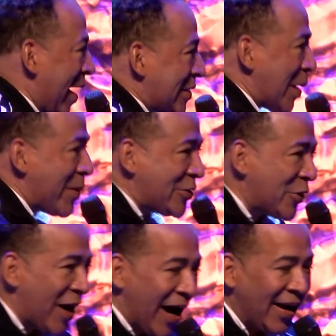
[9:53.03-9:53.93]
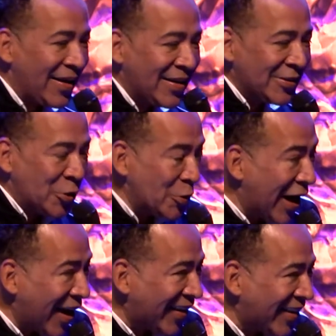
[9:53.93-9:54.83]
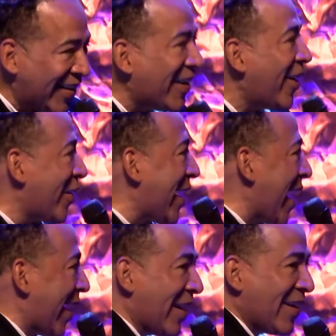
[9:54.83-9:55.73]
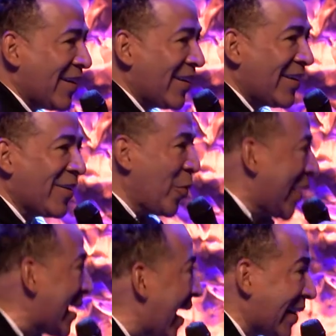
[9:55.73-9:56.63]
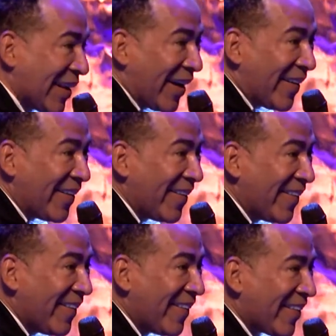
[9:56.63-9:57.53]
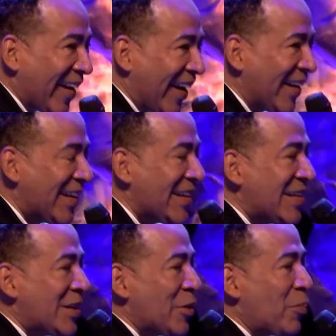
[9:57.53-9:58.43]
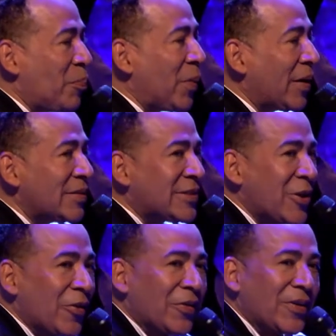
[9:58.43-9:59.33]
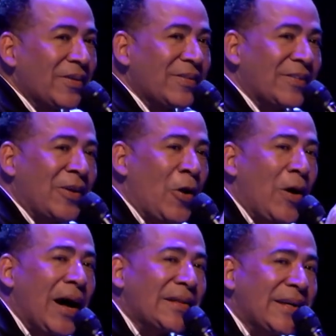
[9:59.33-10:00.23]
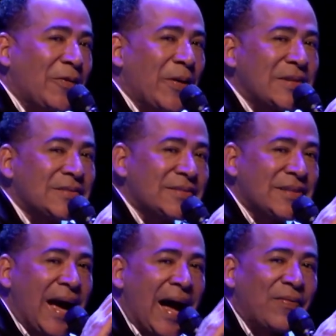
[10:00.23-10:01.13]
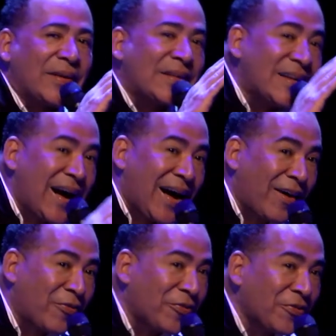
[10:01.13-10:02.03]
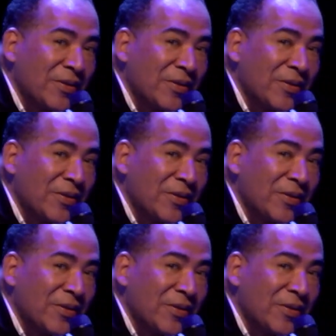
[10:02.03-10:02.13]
Paige, how much you got? $2. Okay, we can get there. Okay. But so the whole idea was to have enough